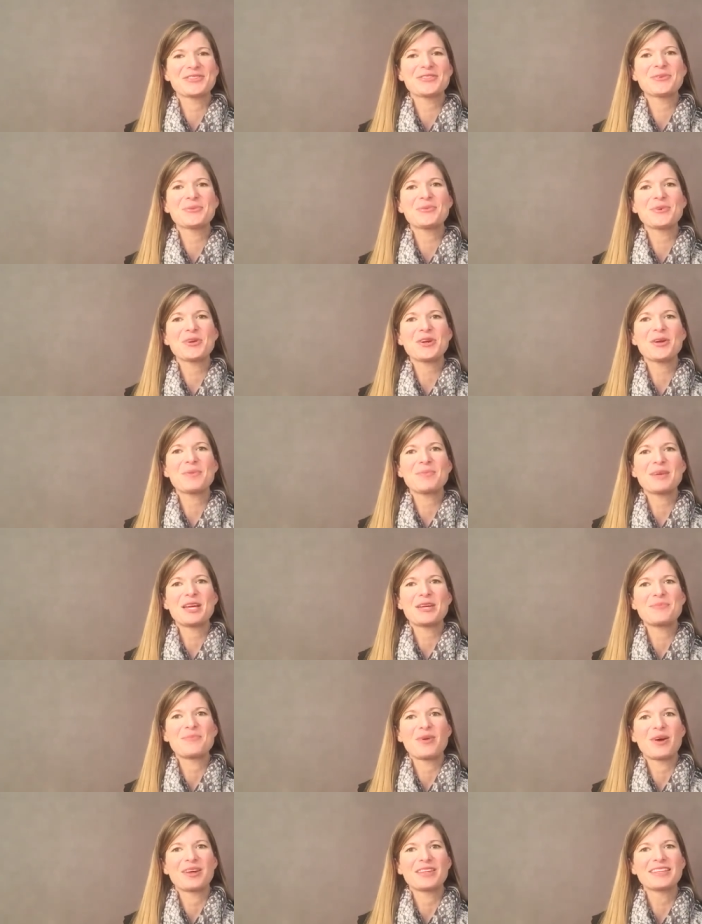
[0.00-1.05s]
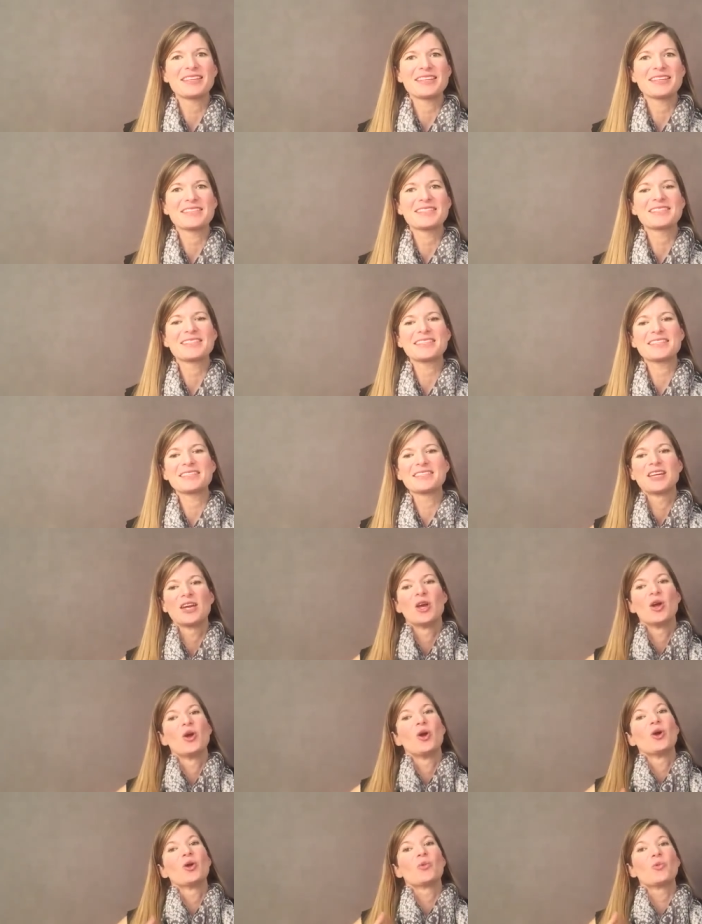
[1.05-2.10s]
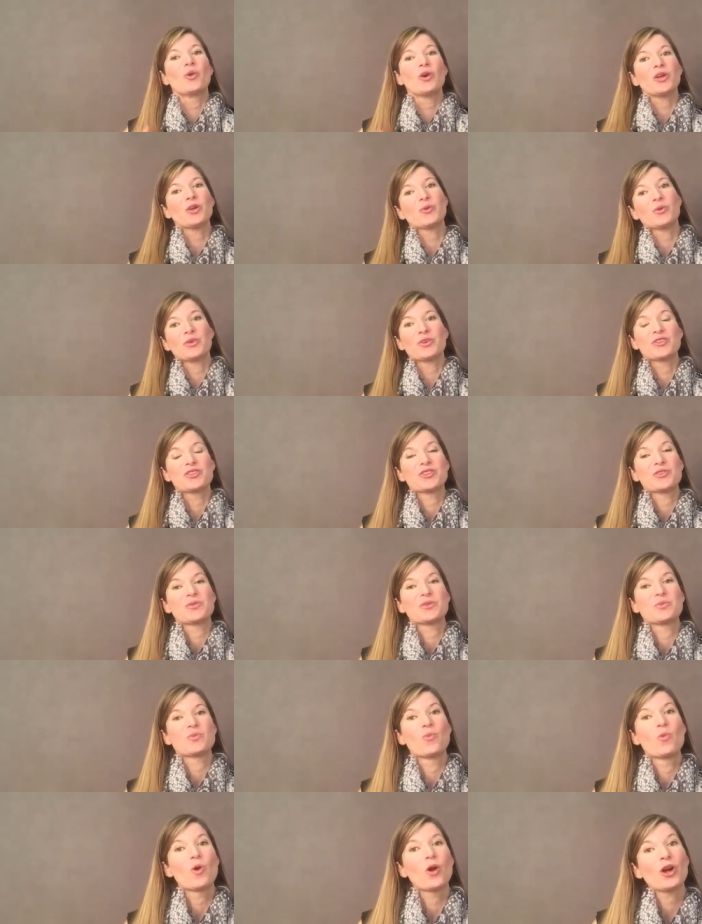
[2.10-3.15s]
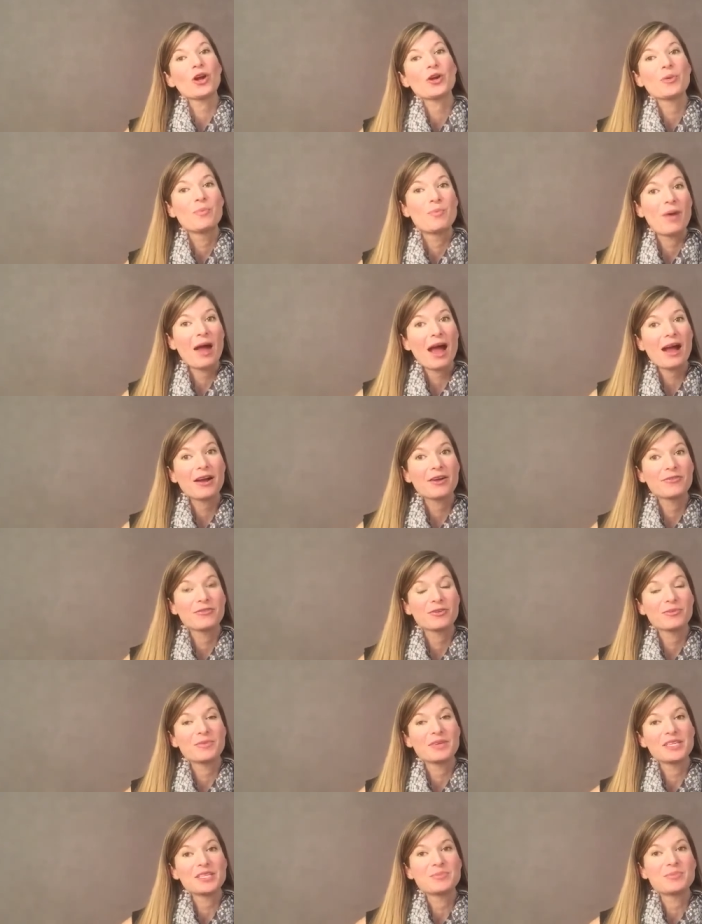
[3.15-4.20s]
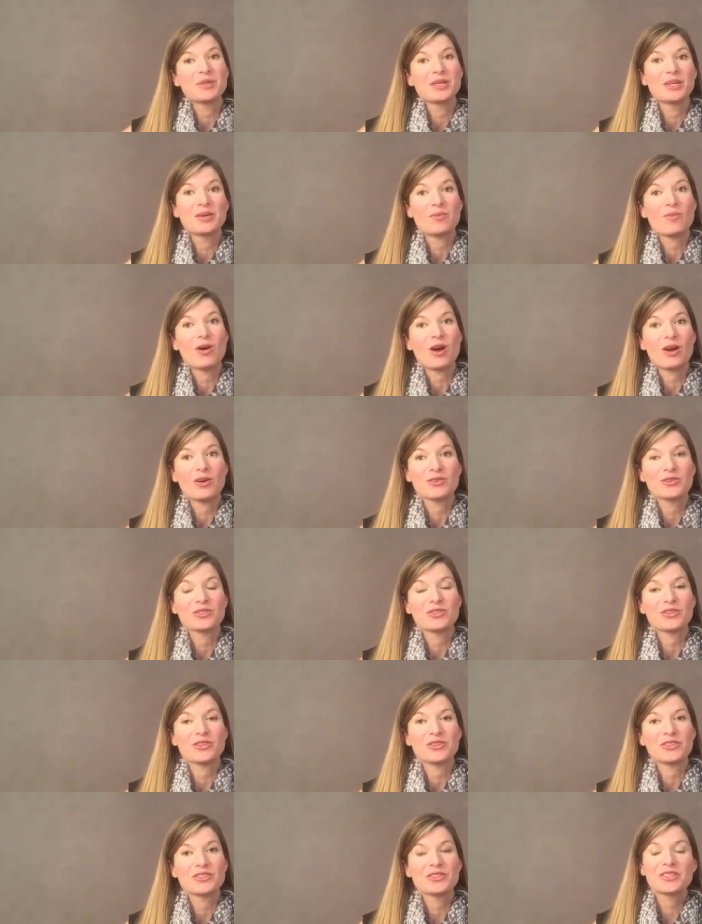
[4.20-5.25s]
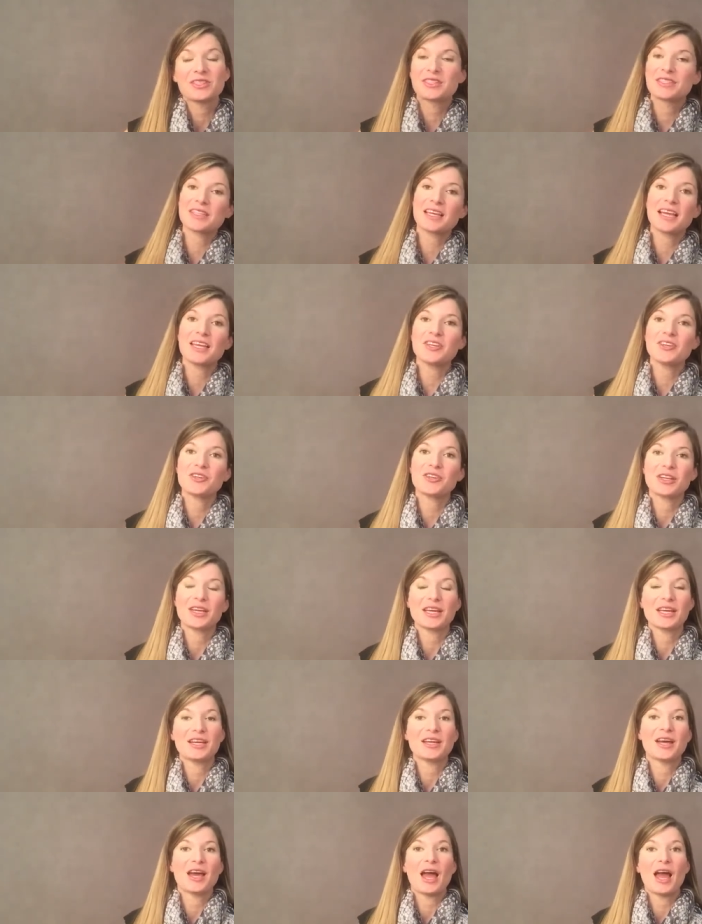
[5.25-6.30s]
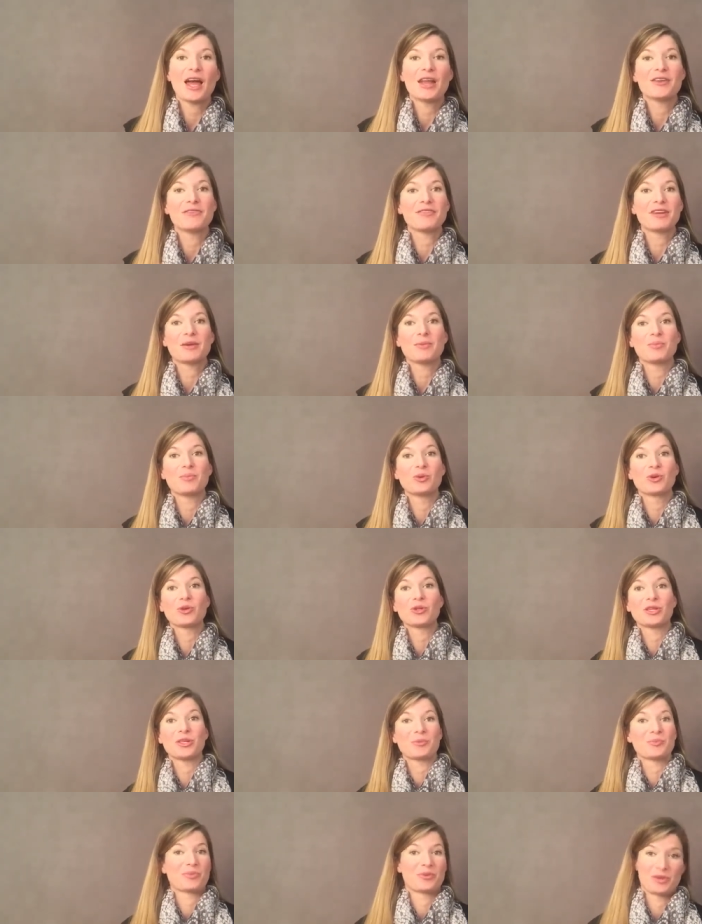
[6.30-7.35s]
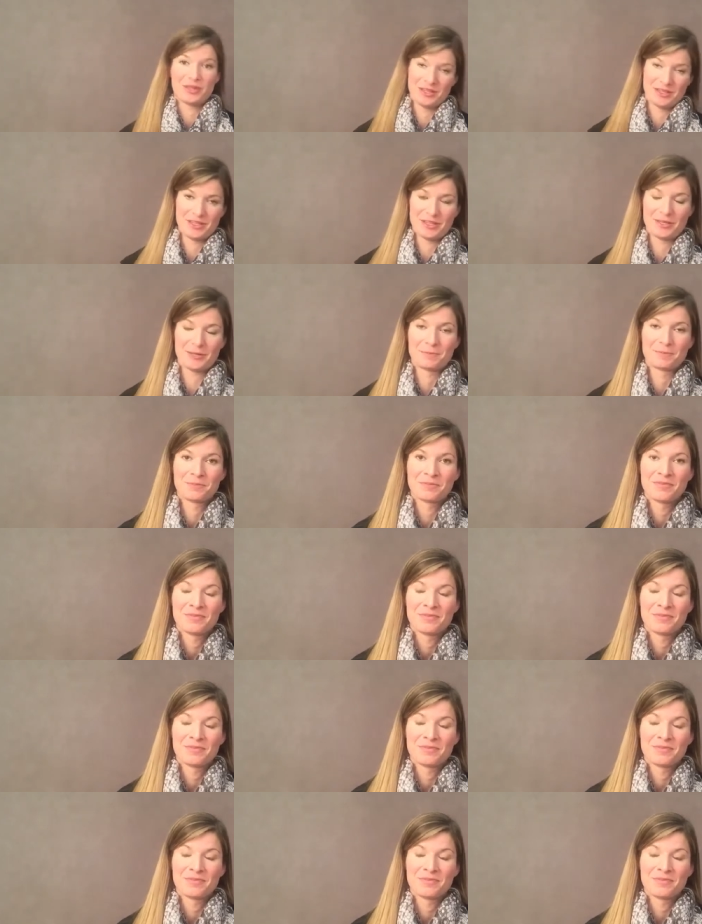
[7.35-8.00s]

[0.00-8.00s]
So what I mean by this is what you want to do is work back from these bigger milestones. So say you need an event booklet printed.